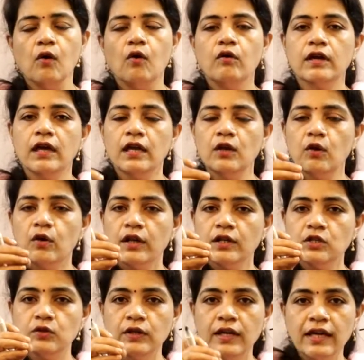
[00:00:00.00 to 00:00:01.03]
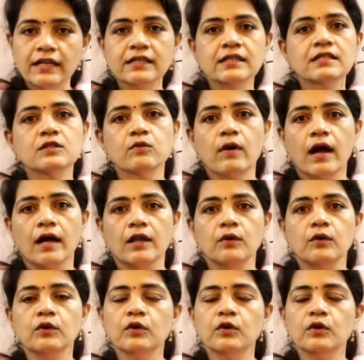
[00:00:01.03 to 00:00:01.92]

Okay, in order to get its value,